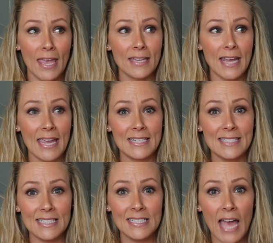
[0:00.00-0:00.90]
and a
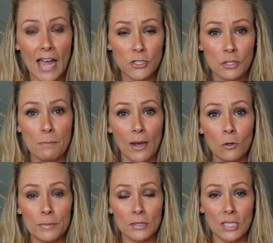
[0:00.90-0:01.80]
detached
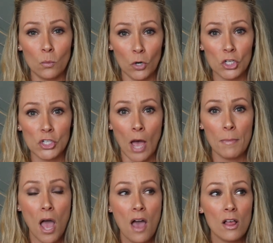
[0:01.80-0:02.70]
metal building
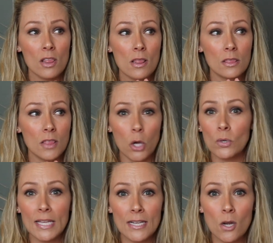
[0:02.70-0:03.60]
workshop
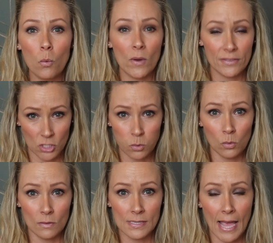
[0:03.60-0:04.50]
loaded with
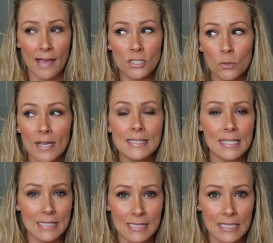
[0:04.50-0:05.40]
tools. As you guys
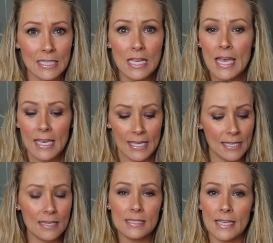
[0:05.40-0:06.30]
can see,
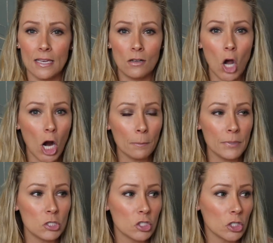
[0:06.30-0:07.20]
he is a
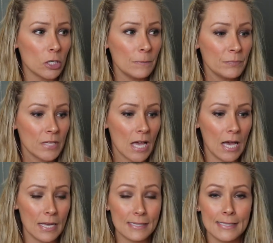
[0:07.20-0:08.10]
carpenter,
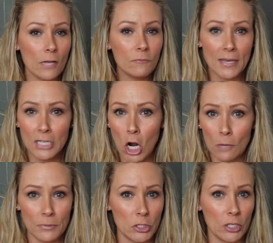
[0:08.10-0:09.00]
uh, a self-made
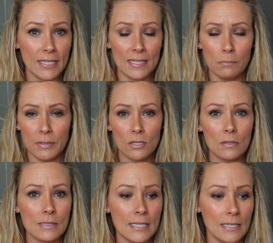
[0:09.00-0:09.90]
carpenter. He
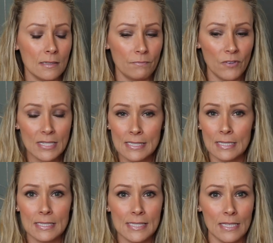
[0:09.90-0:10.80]
builds, he
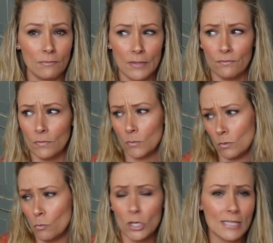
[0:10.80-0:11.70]
fixes, he
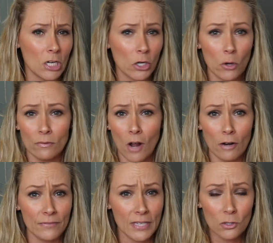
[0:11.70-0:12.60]
works on our own
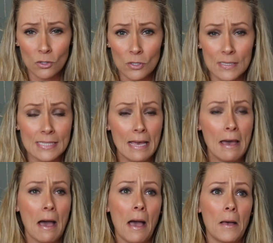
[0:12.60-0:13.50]
our vehicles
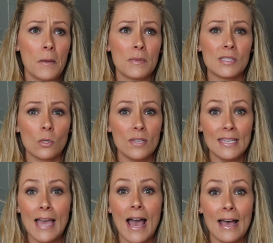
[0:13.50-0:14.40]
um, so
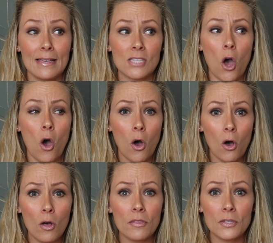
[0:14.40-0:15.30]
he has
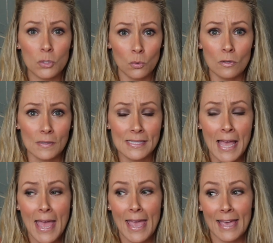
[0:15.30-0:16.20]
all the tools
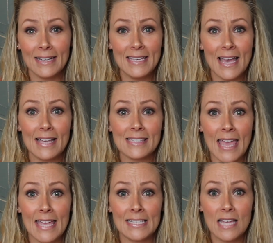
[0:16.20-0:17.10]
and he has
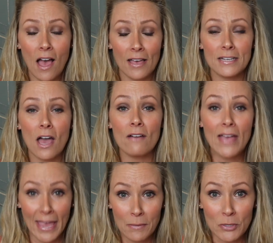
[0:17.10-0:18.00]
a ton of
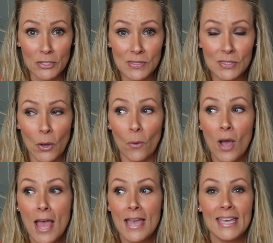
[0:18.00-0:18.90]
hammers so
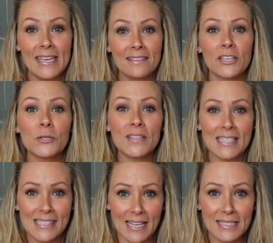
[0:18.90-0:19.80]
he
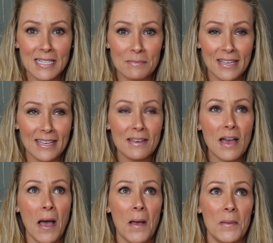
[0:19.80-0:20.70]
literally said to me
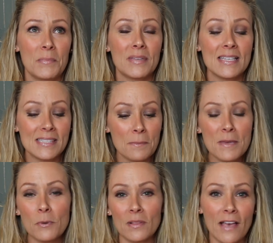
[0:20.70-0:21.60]
because um, some
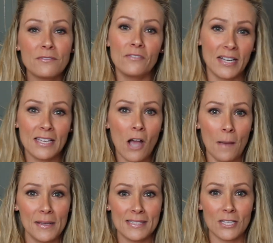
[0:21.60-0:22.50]
people left funny
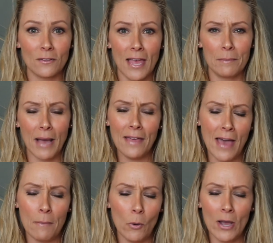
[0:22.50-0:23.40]
comments they're like buy
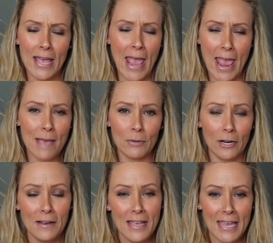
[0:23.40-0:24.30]
that boy a hammer
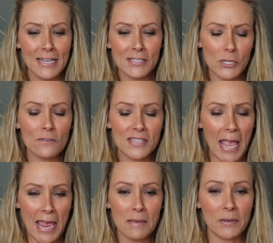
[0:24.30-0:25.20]
he deserves a
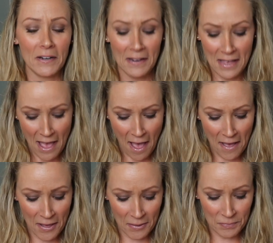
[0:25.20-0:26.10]
hammer
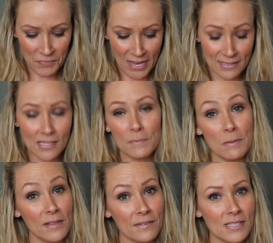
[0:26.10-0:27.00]
um, and some
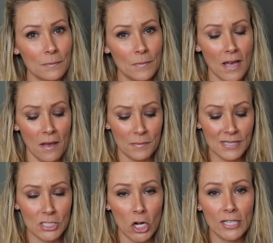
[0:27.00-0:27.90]
people left some um,
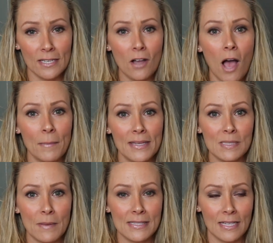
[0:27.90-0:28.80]
snarky
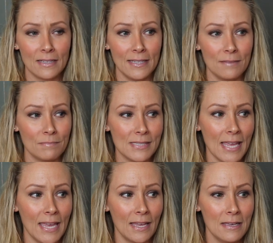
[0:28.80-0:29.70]
comments basically
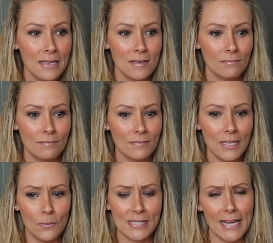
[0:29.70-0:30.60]
saying
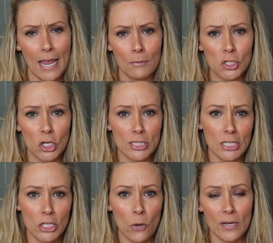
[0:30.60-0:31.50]
he was an amateur,
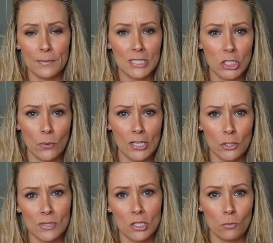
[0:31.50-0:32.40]
didn't know what he was doing,
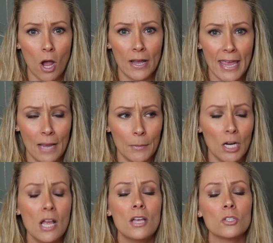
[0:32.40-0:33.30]
using the wrong
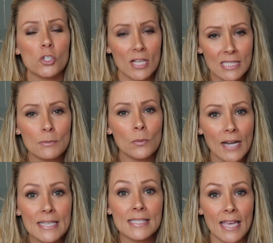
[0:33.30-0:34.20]
hammer. Trust me
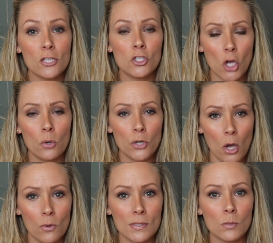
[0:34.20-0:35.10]
when I say Joe
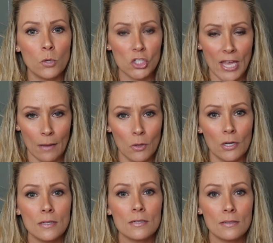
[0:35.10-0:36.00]
knows which hammer